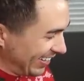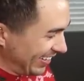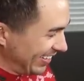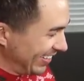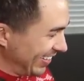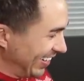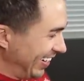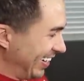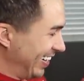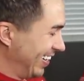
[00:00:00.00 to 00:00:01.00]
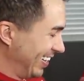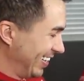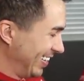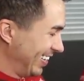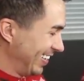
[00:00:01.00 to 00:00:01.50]

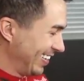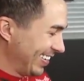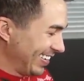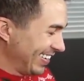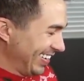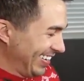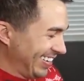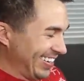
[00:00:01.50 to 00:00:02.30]
The person shown says nothing.